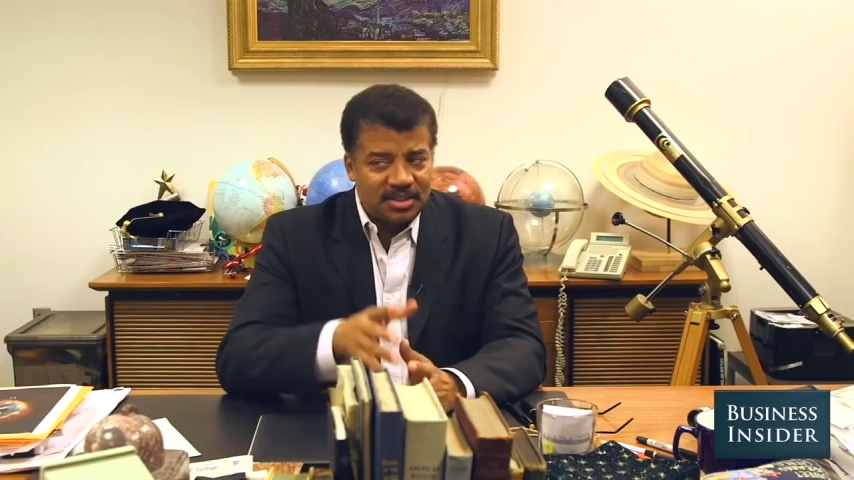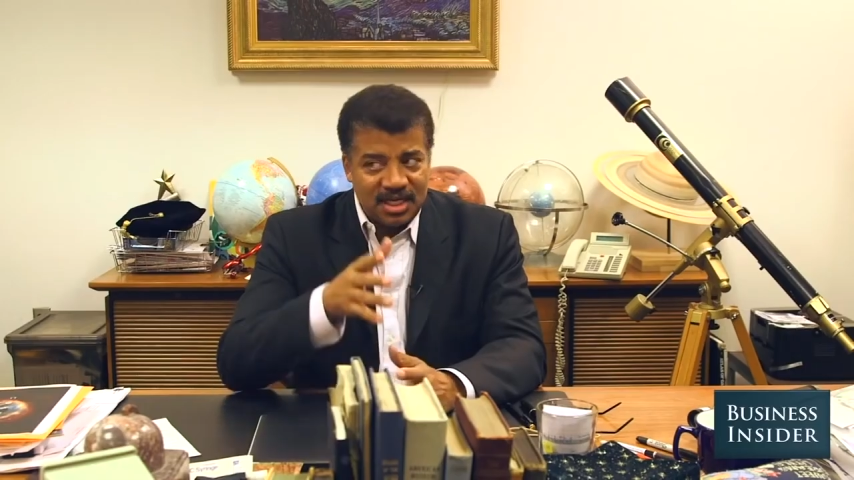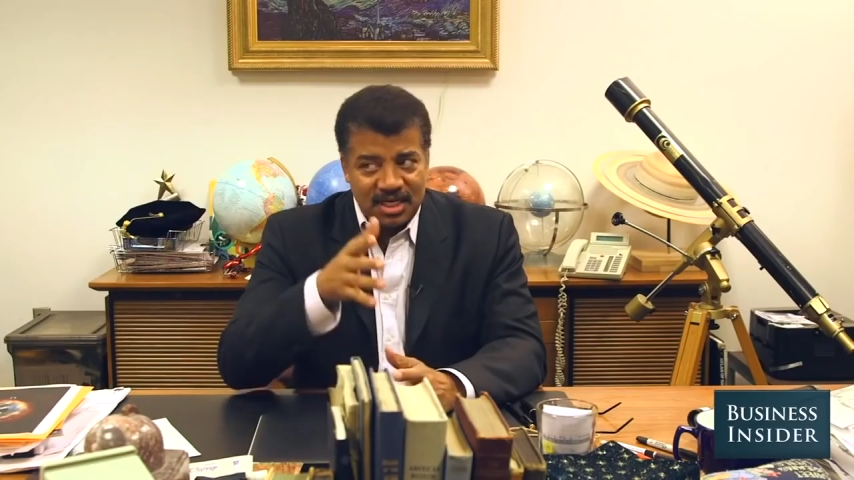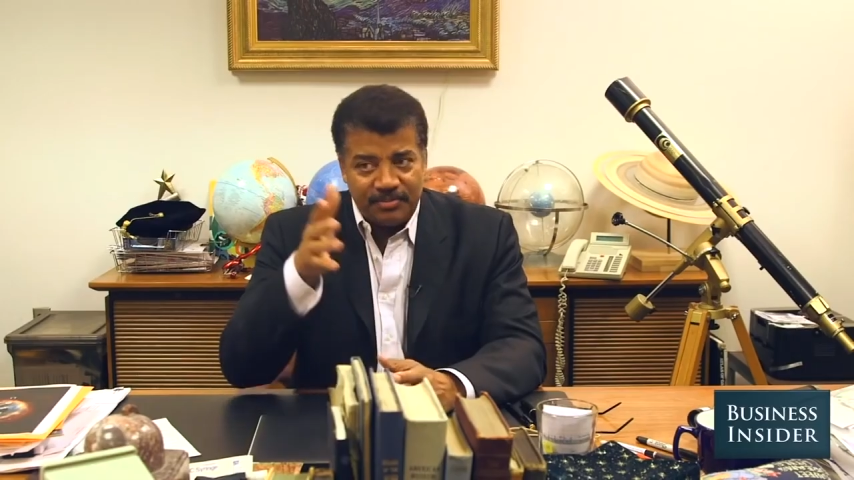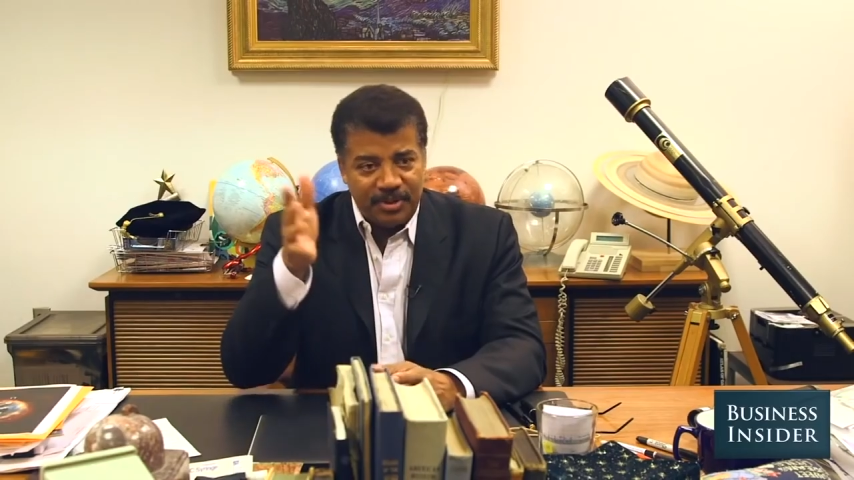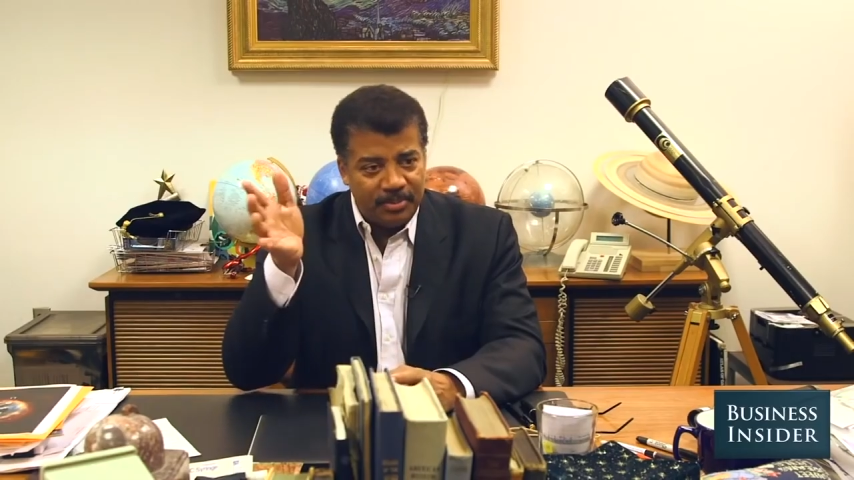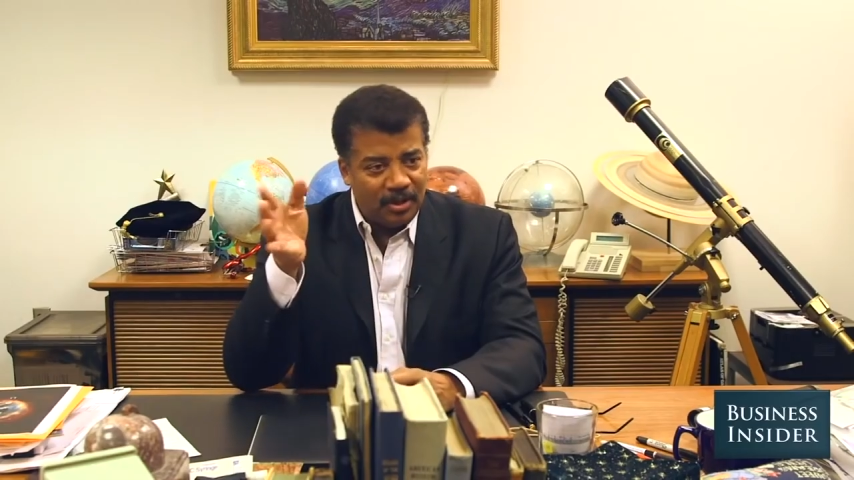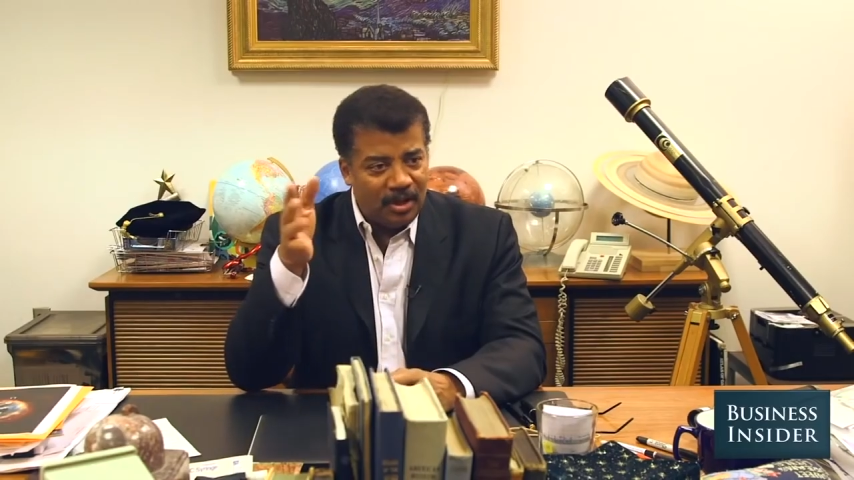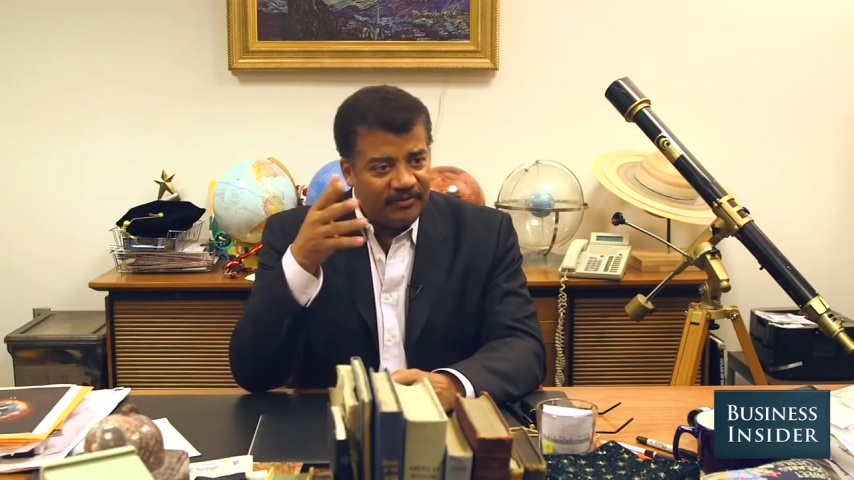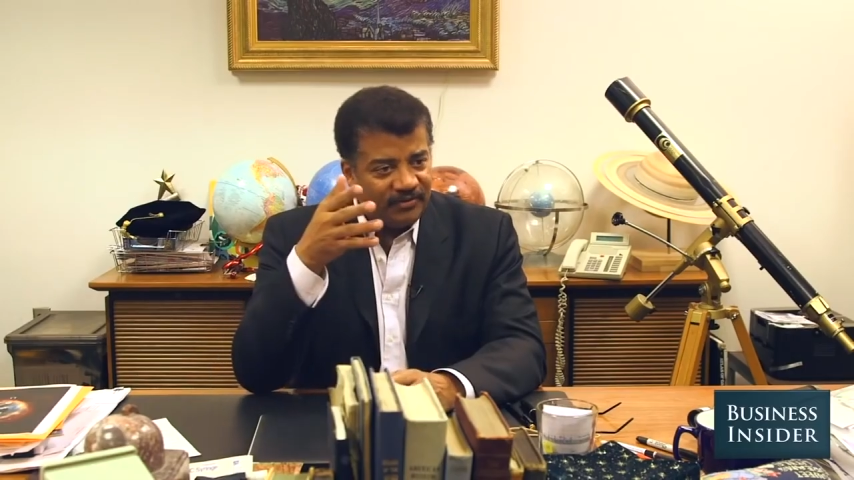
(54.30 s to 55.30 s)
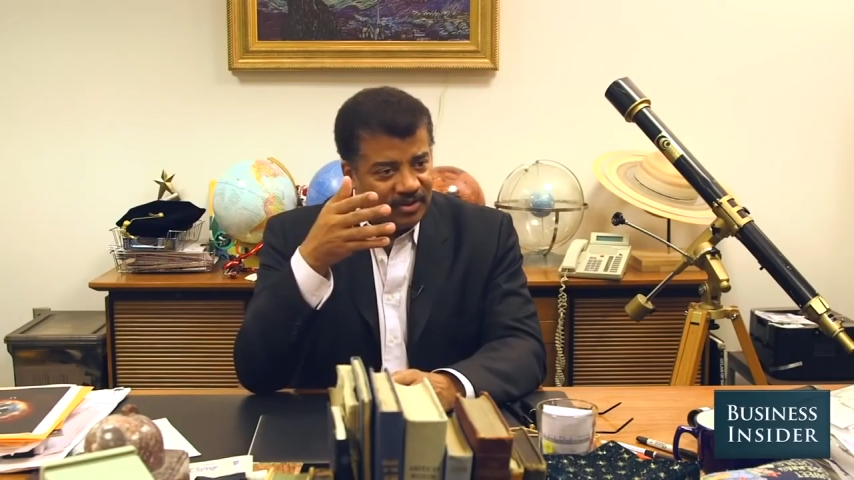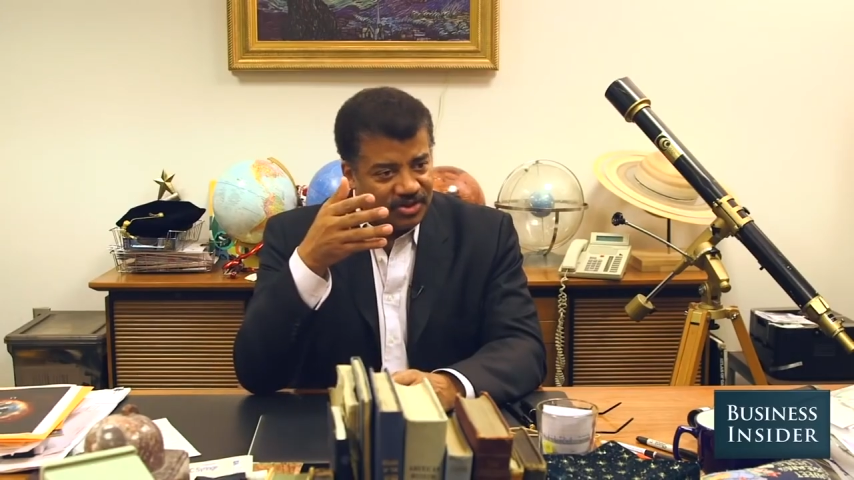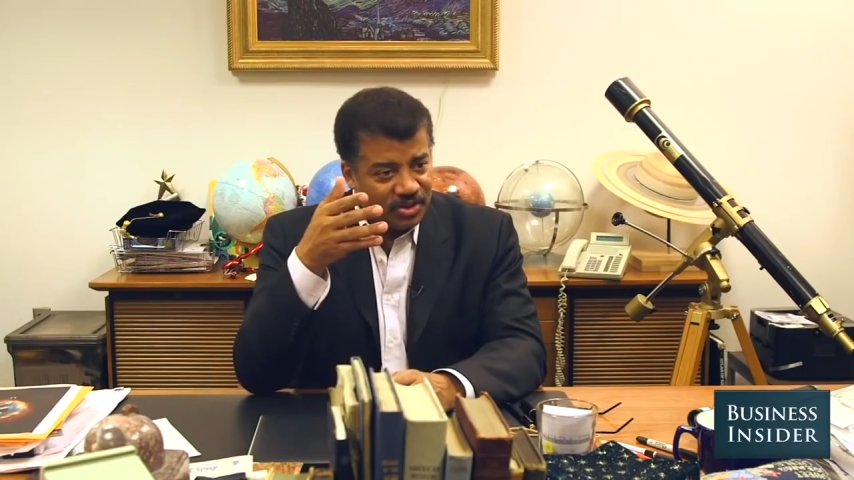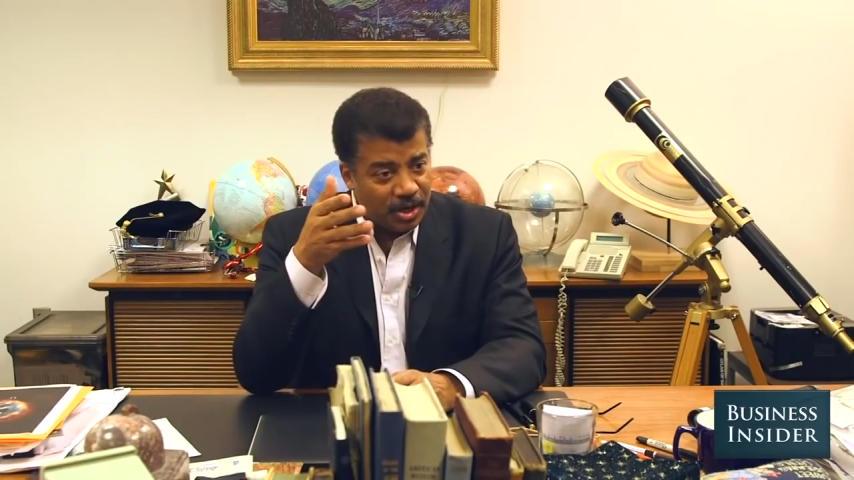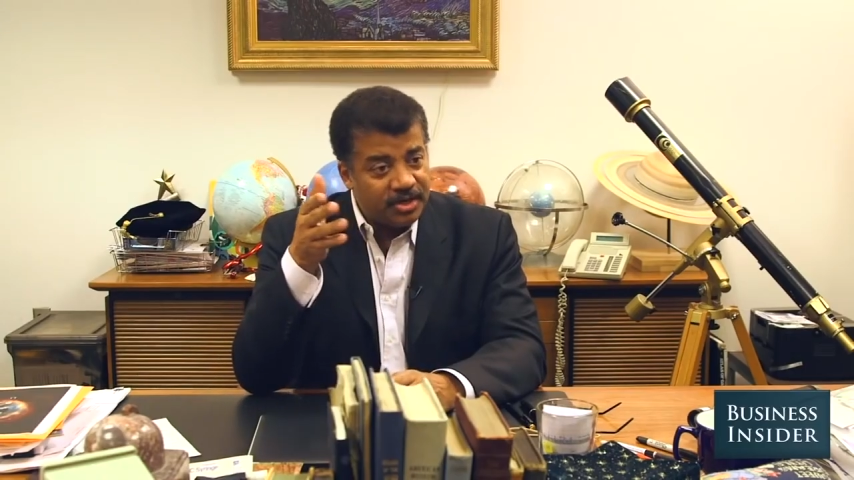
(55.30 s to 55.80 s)
sending people off
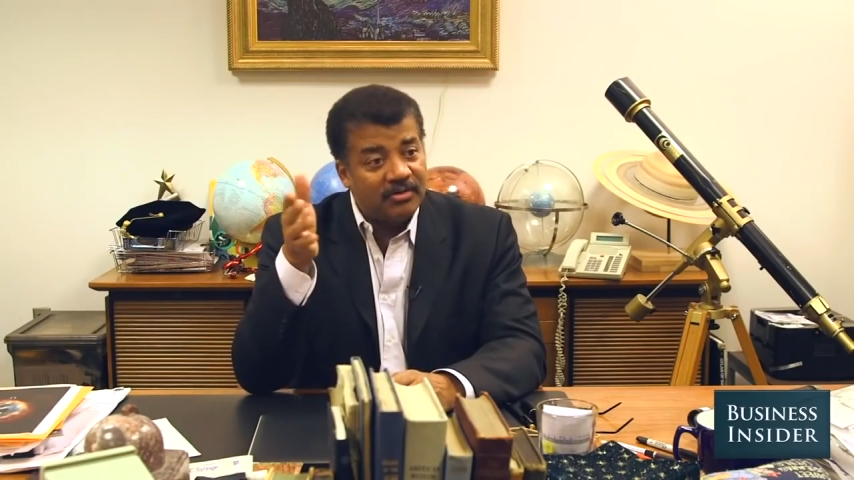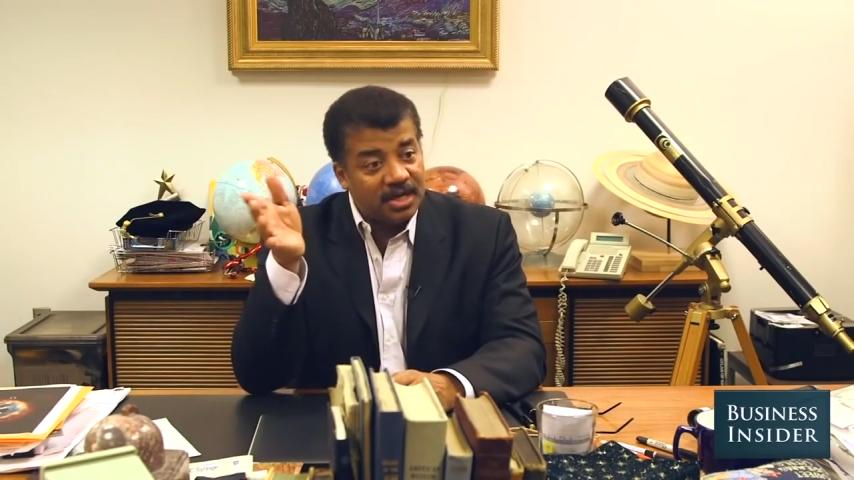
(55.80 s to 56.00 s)
in thought